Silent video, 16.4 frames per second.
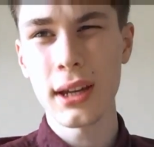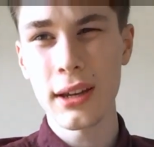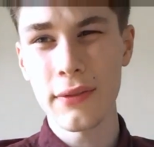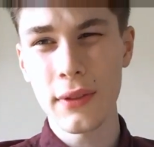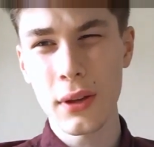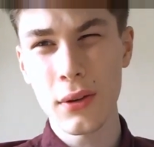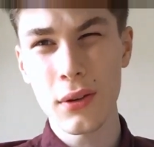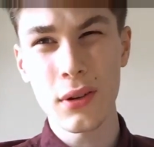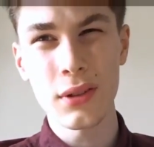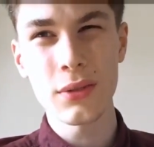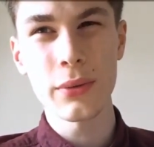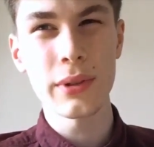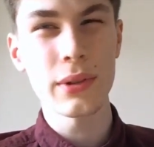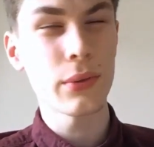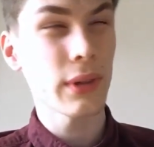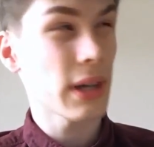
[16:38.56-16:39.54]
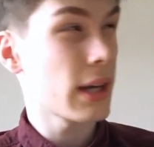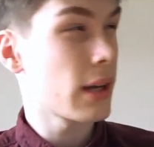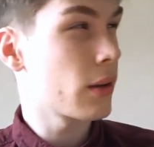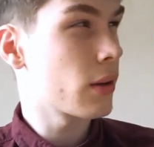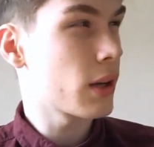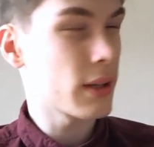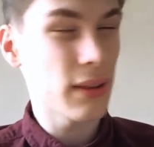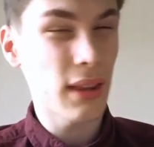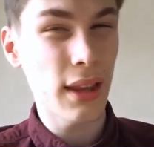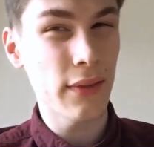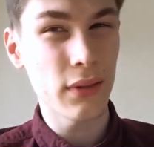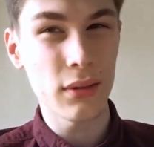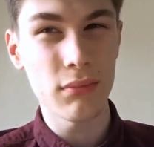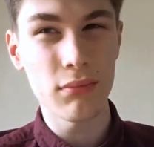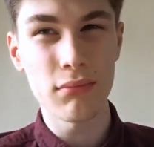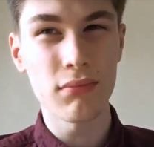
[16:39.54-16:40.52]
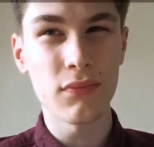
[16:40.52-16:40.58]
I have now got a Twitter account. I
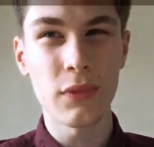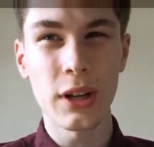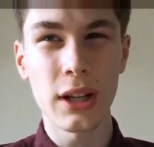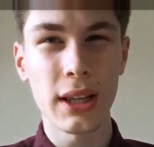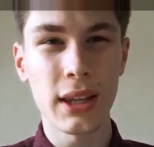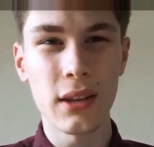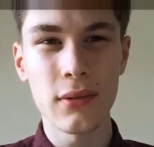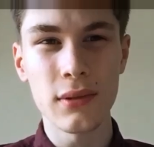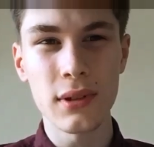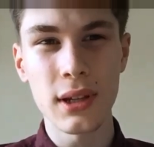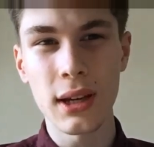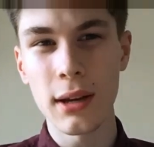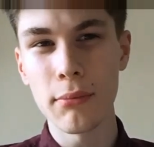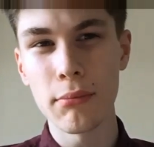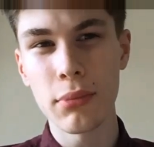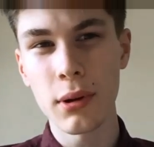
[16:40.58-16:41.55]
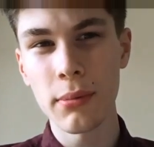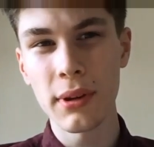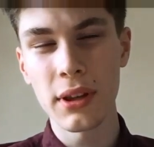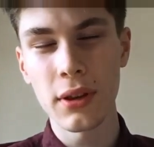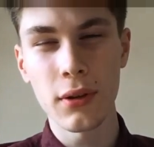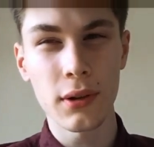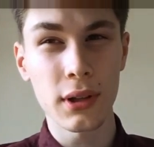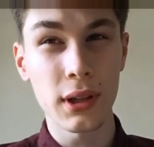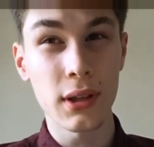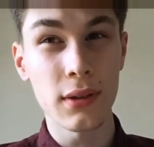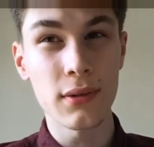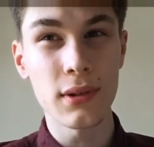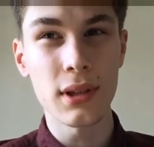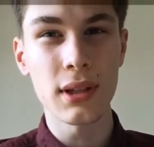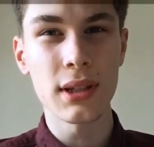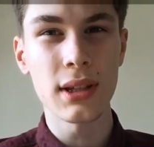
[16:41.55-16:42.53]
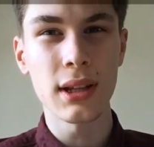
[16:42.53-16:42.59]
never really use it. I'm probably not going to use
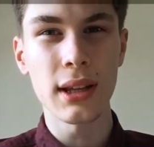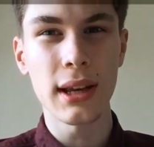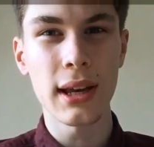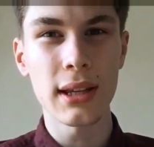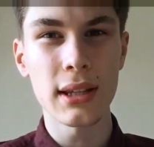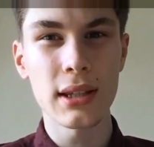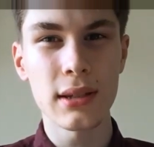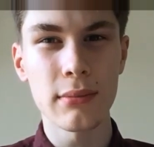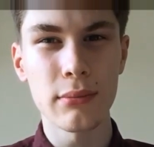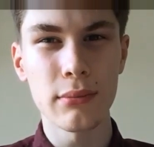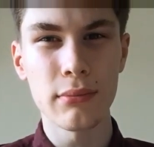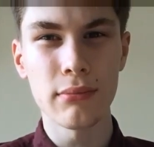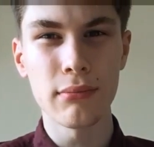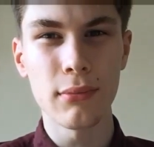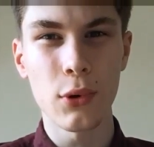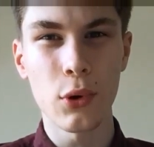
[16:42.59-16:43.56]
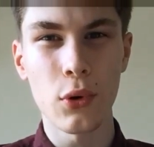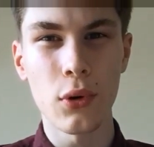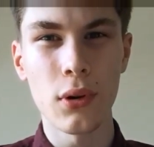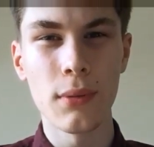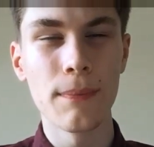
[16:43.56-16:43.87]
it until it gets more